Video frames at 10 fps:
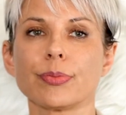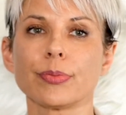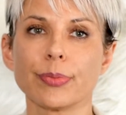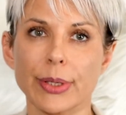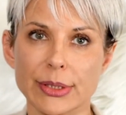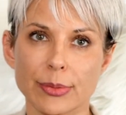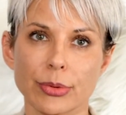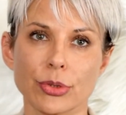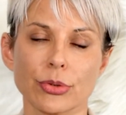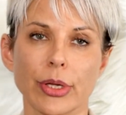
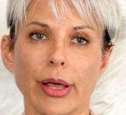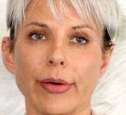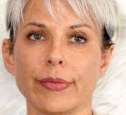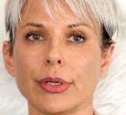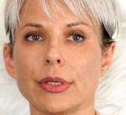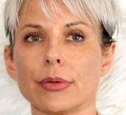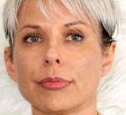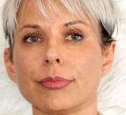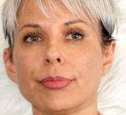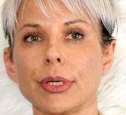possibly don't have any
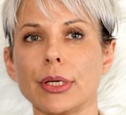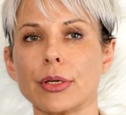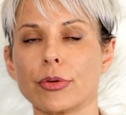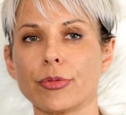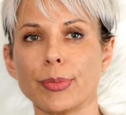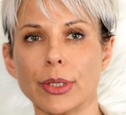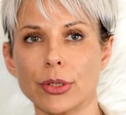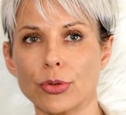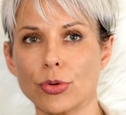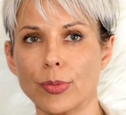beginning of
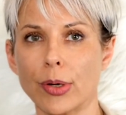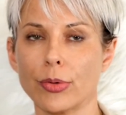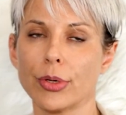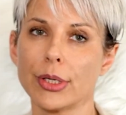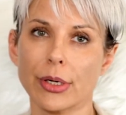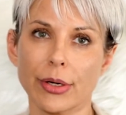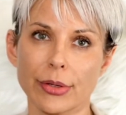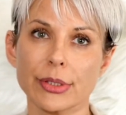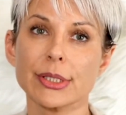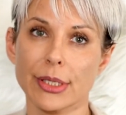melanoma or any
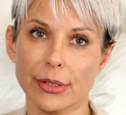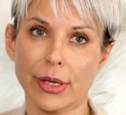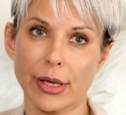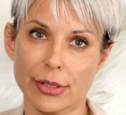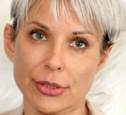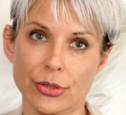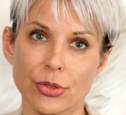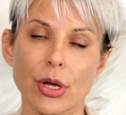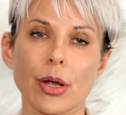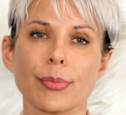other skin cancer,
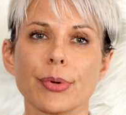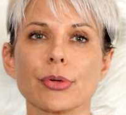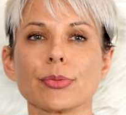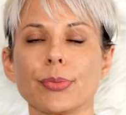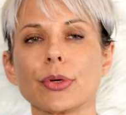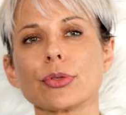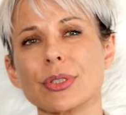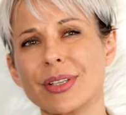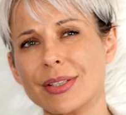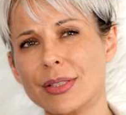because
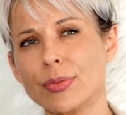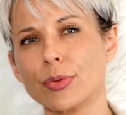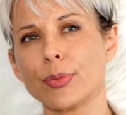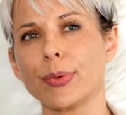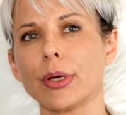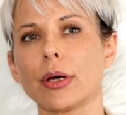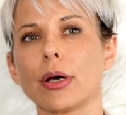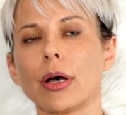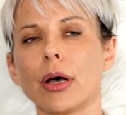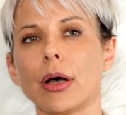this would be a
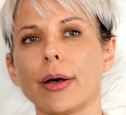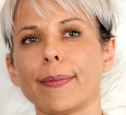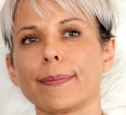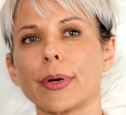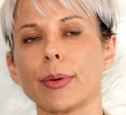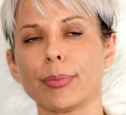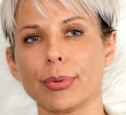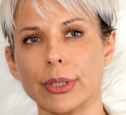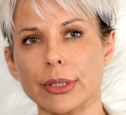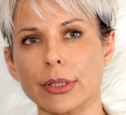
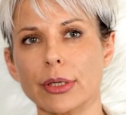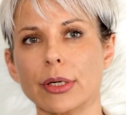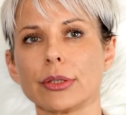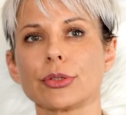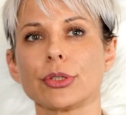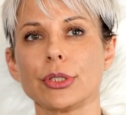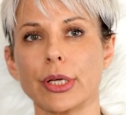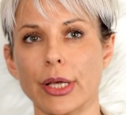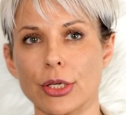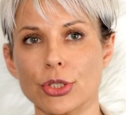complete
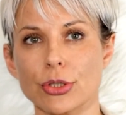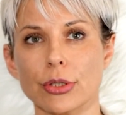contraindication,